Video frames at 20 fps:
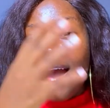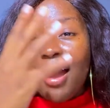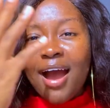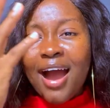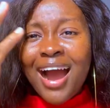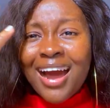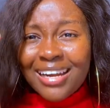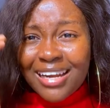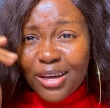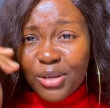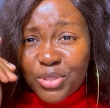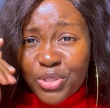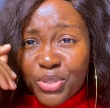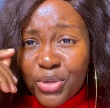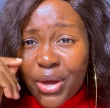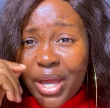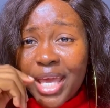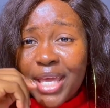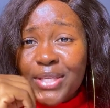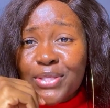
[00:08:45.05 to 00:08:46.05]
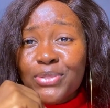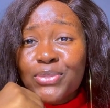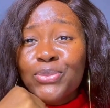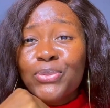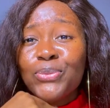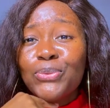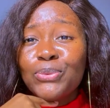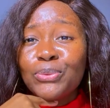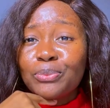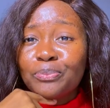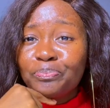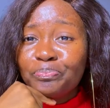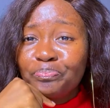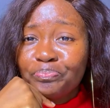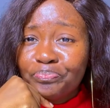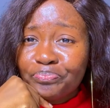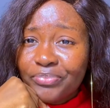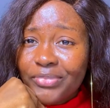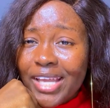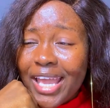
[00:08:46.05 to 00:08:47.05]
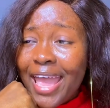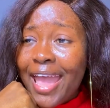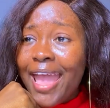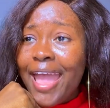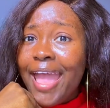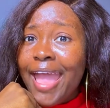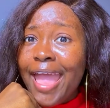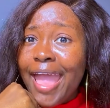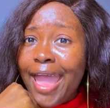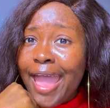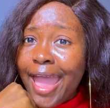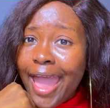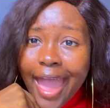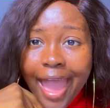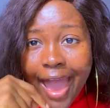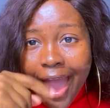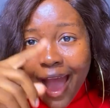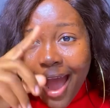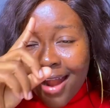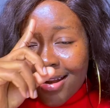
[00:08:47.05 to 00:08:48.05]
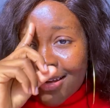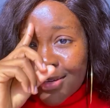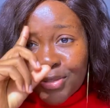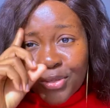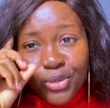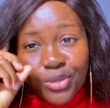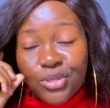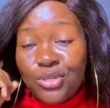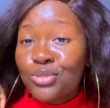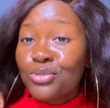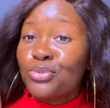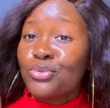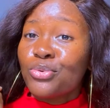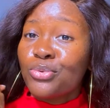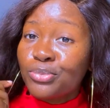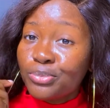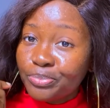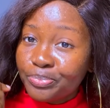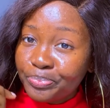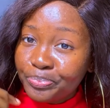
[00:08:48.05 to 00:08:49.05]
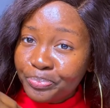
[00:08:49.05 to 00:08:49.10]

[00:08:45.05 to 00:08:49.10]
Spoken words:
And I saw a school. And I saw this school.